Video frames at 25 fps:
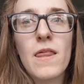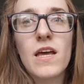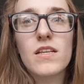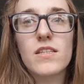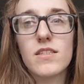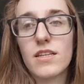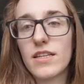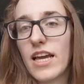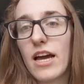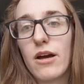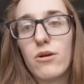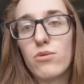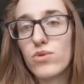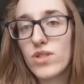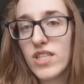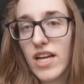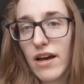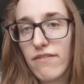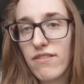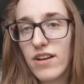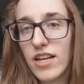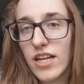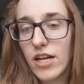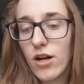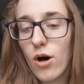So yeah, it was
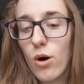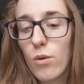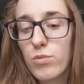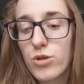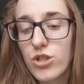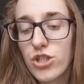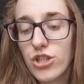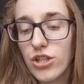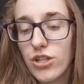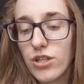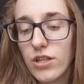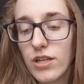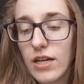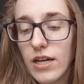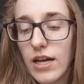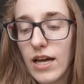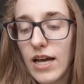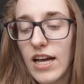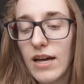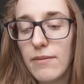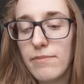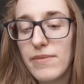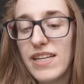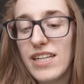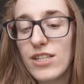definitely an option.
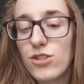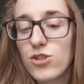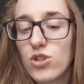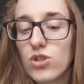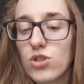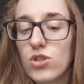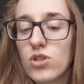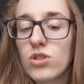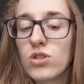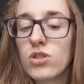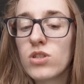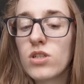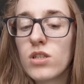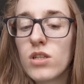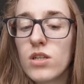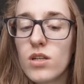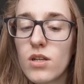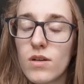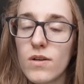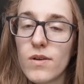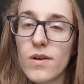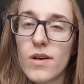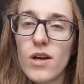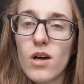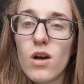It just
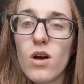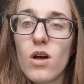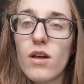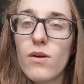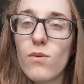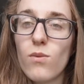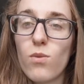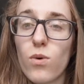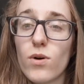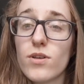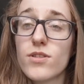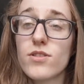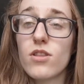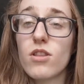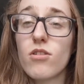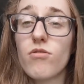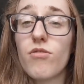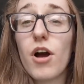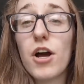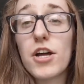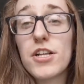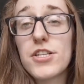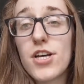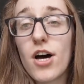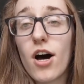wasn't the
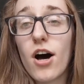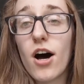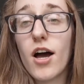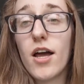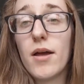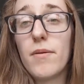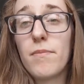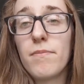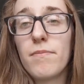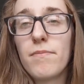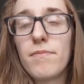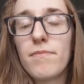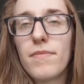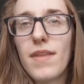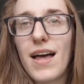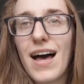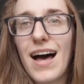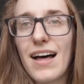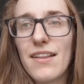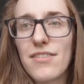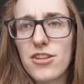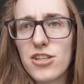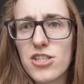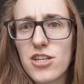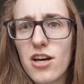right time
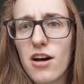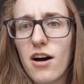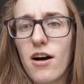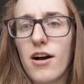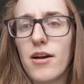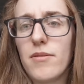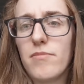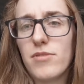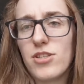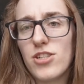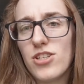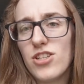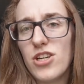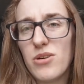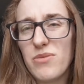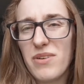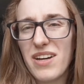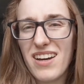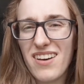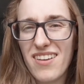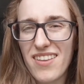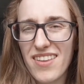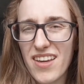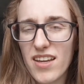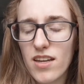at the time to do
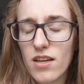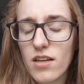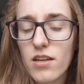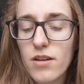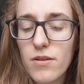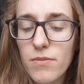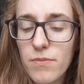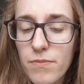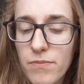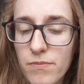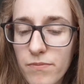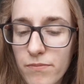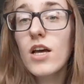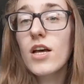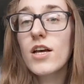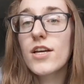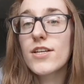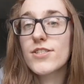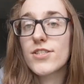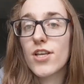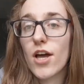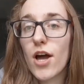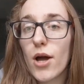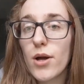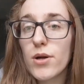it, I think.
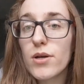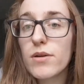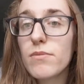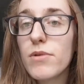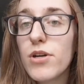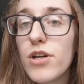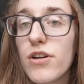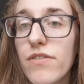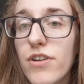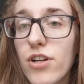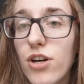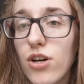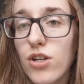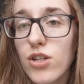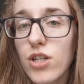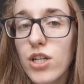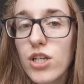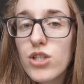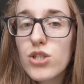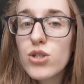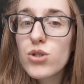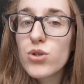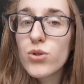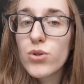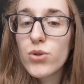So moving on
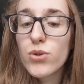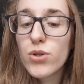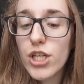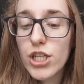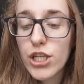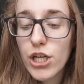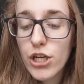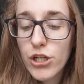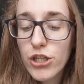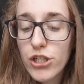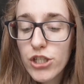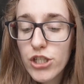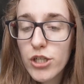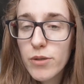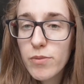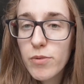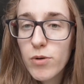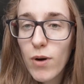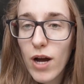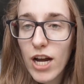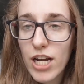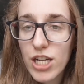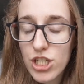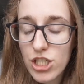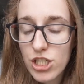to the YouTube
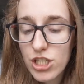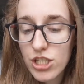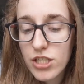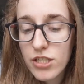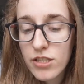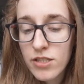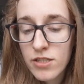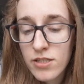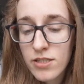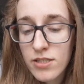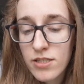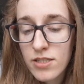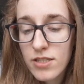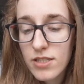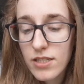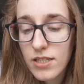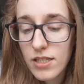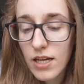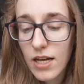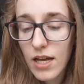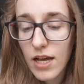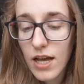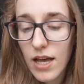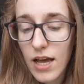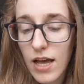questions.
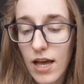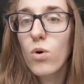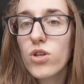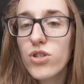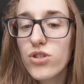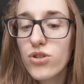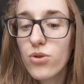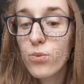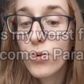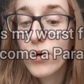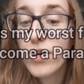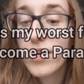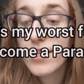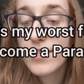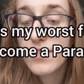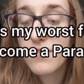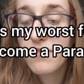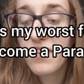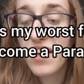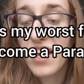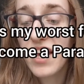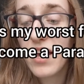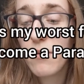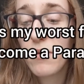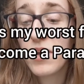What's the worst
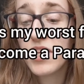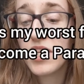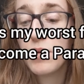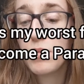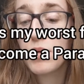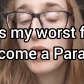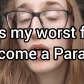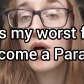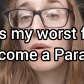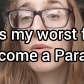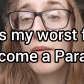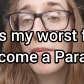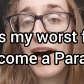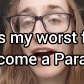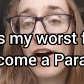fear when you become a